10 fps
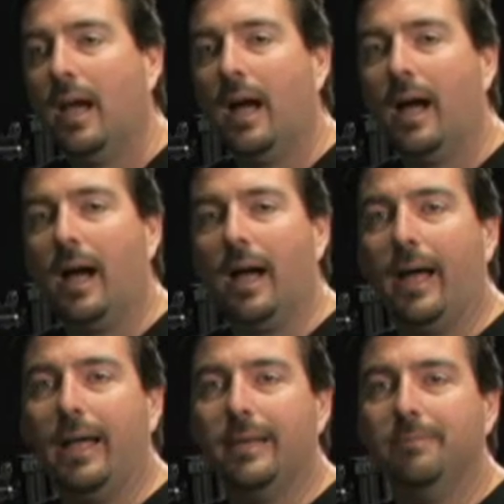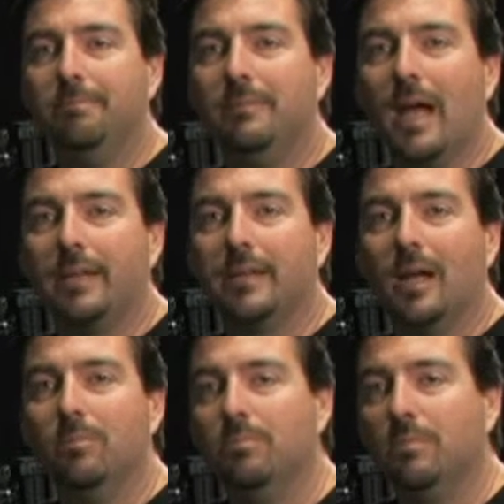Not that
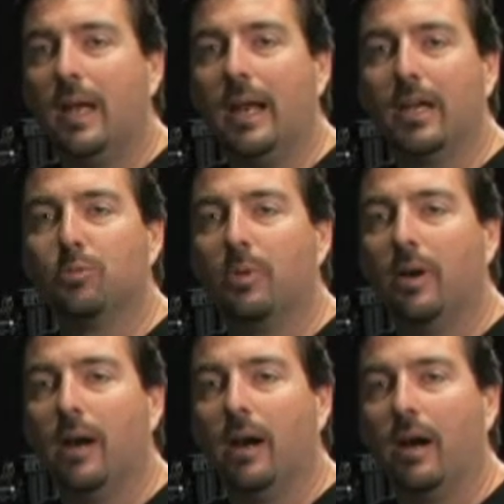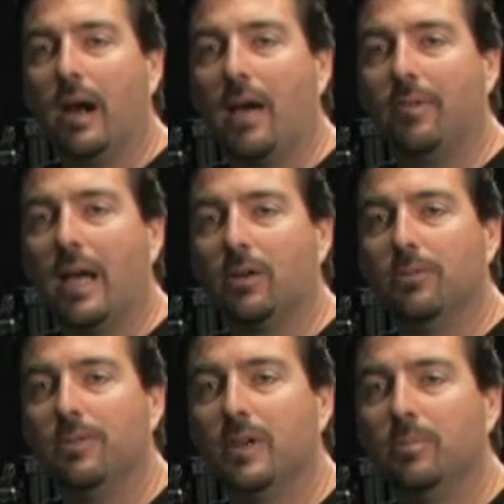I'm an expert or have an accurate figure,